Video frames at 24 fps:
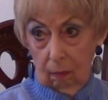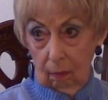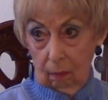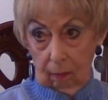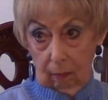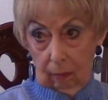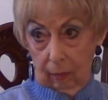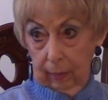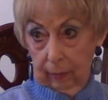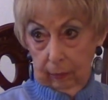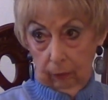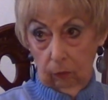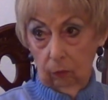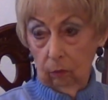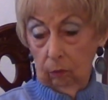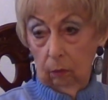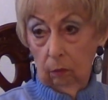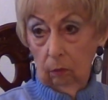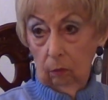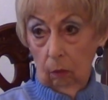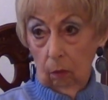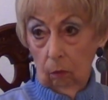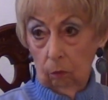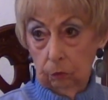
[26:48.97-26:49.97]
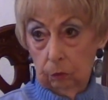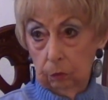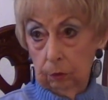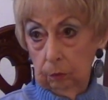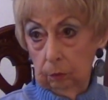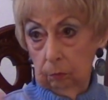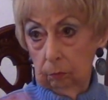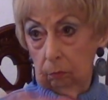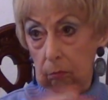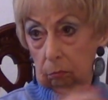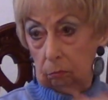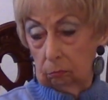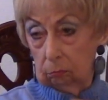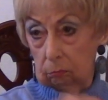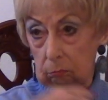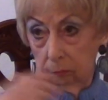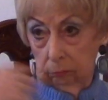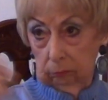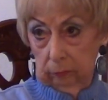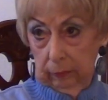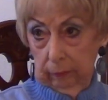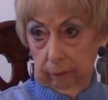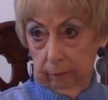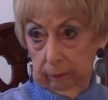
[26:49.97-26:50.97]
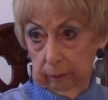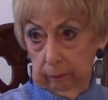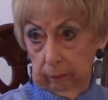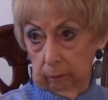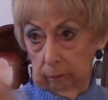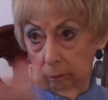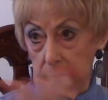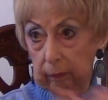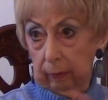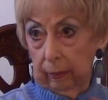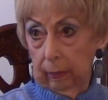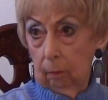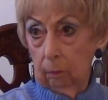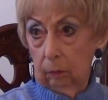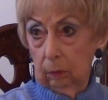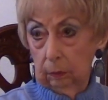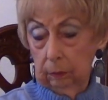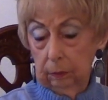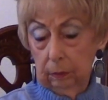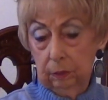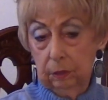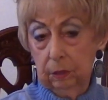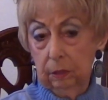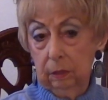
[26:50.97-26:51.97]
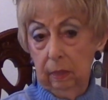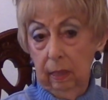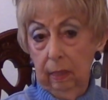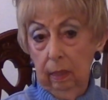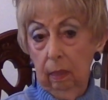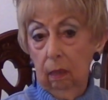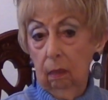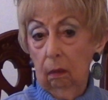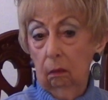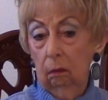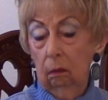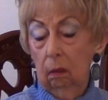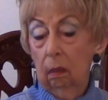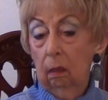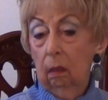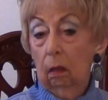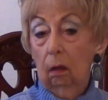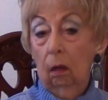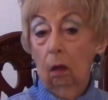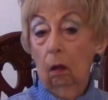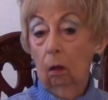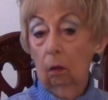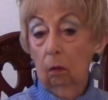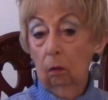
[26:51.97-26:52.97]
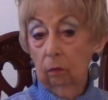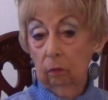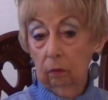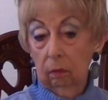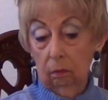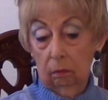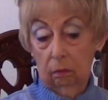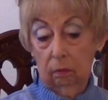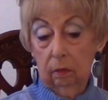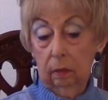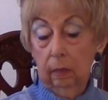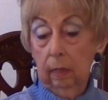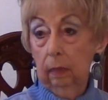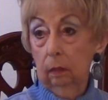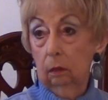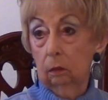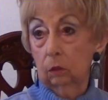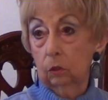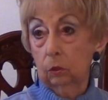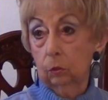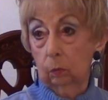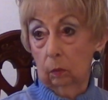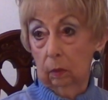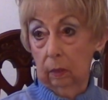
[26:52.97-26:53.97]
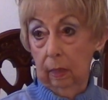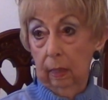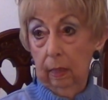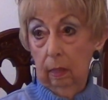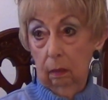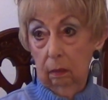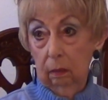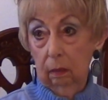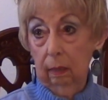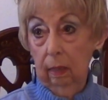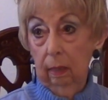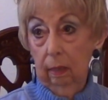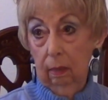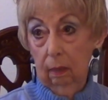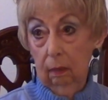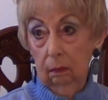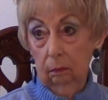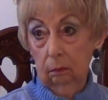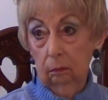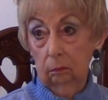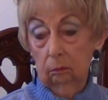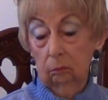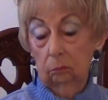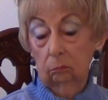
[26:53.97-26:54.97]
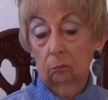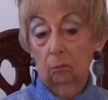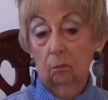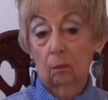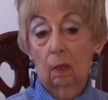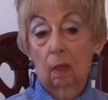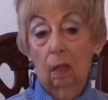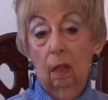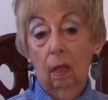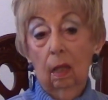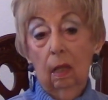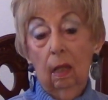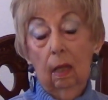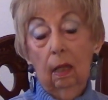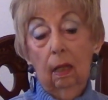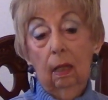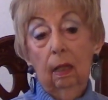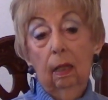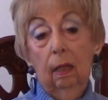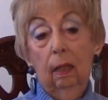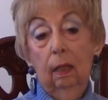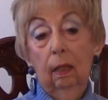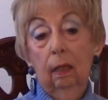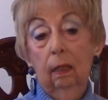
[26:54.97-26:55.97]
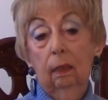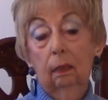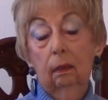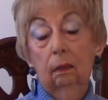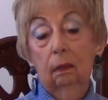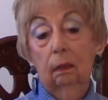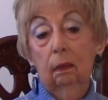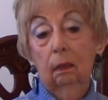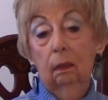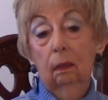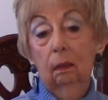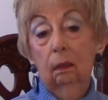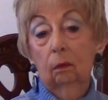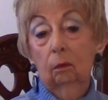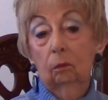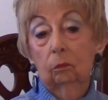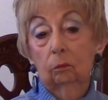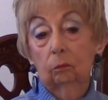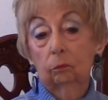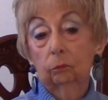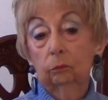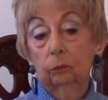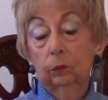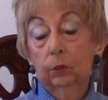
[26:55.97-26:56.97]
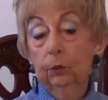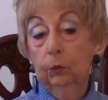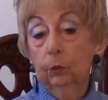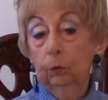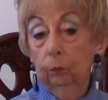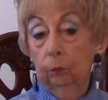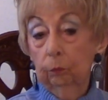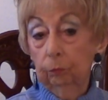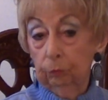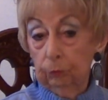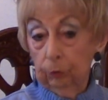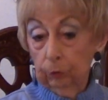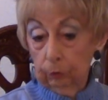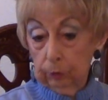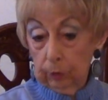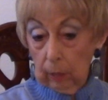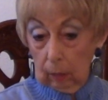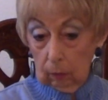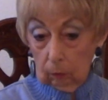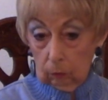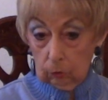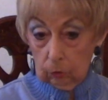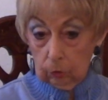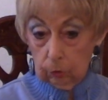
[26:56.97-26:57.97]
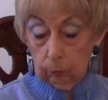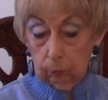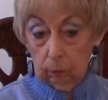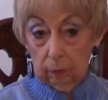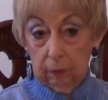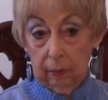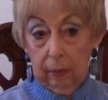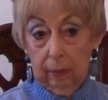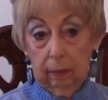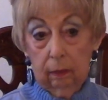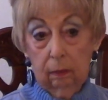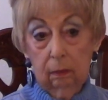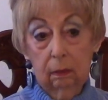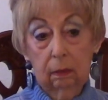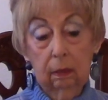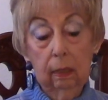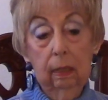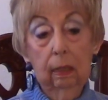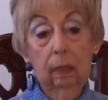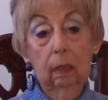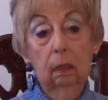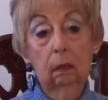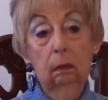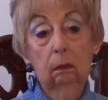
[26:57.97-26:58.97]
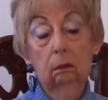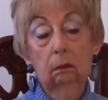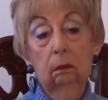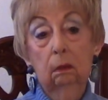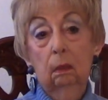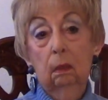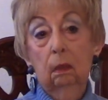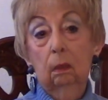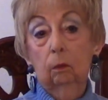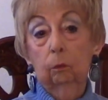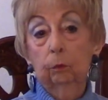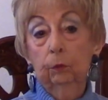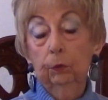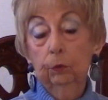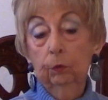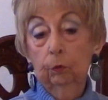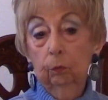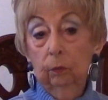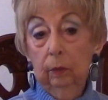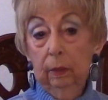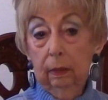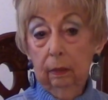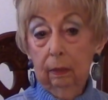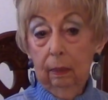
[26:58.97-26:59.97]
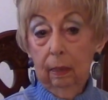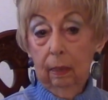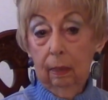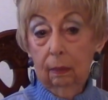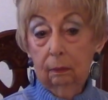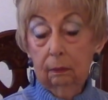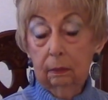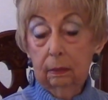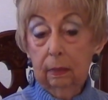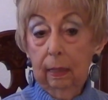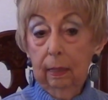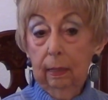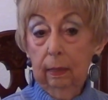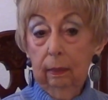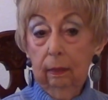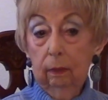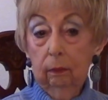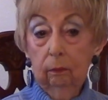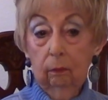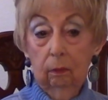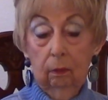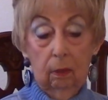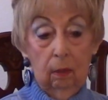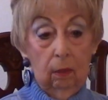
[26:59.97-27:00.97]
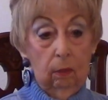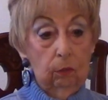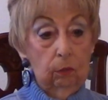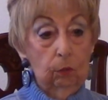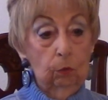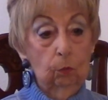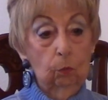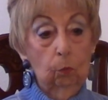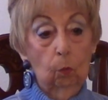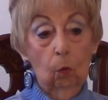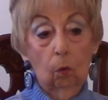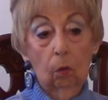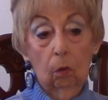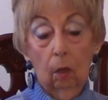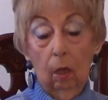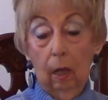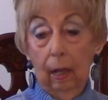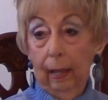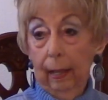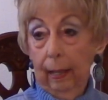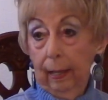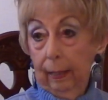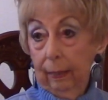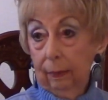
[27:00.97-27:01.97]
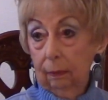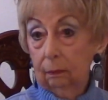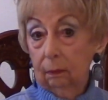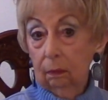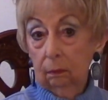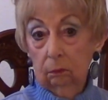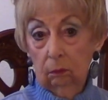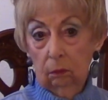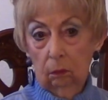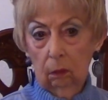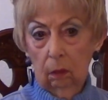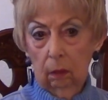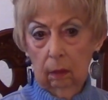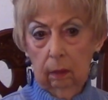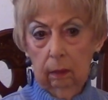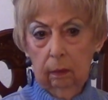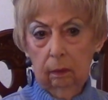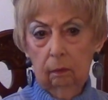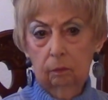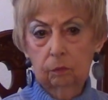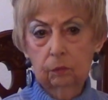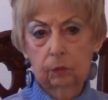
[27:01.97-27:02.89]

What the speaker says: like you can go to in the neighborhoods now. All the theaters were downtown. And when your doctors were downtown, when you went downtown, you wore a hat and gloves